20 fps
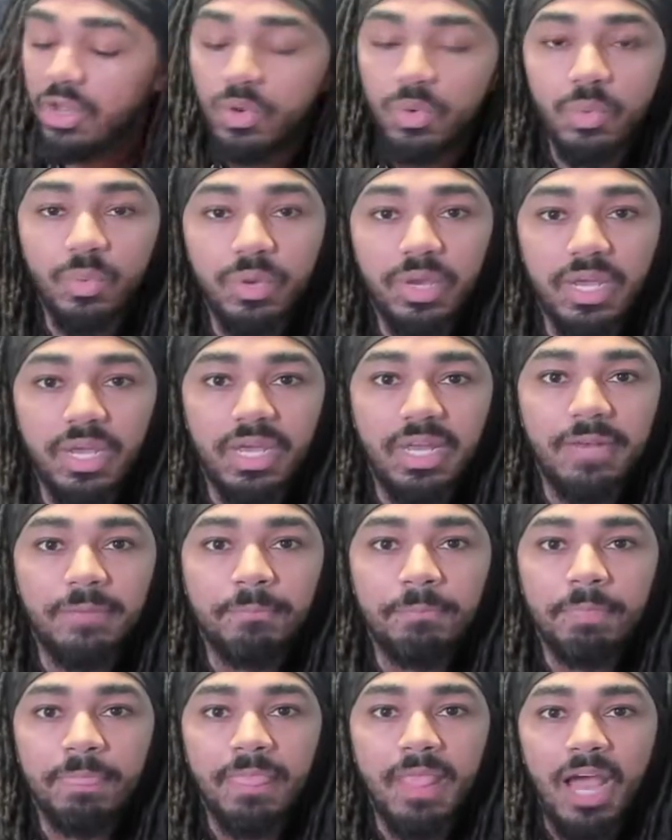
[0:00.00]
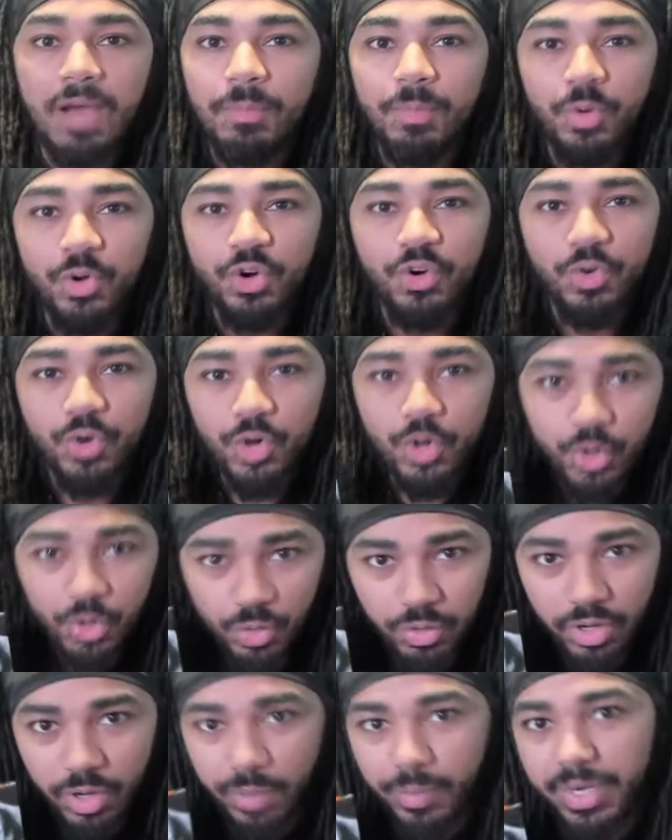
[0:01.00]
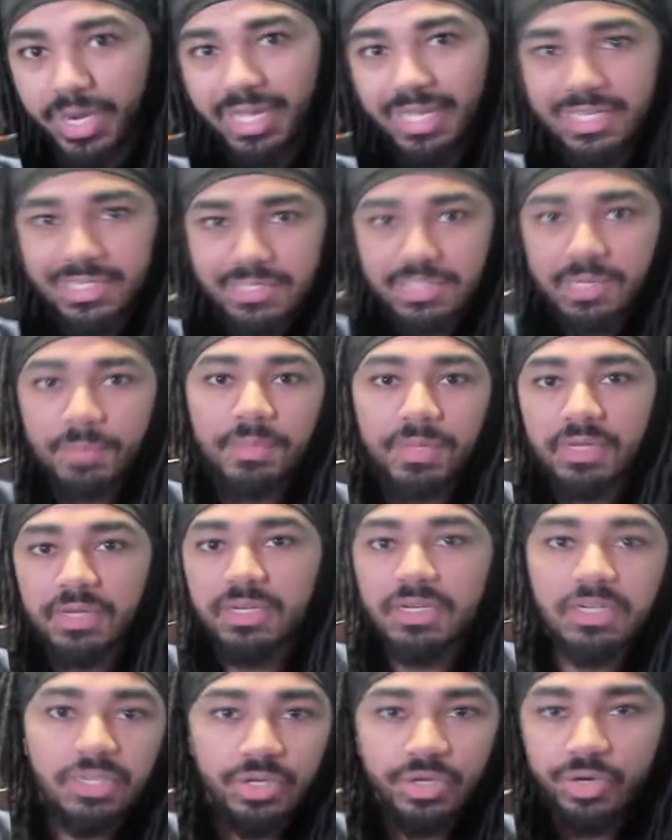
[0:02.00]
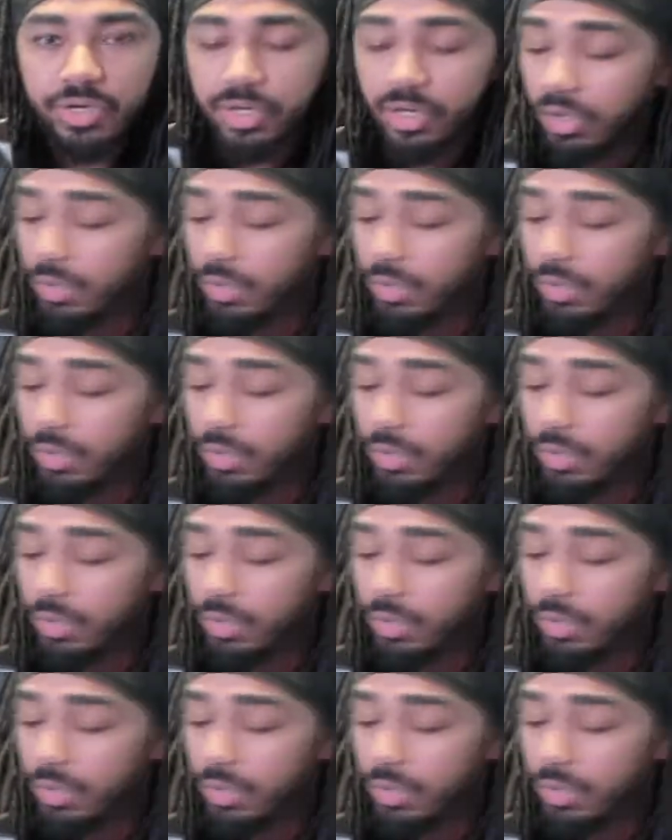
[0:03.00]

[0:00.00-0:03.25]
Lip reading: when I'm on a roll, or when I get something good going,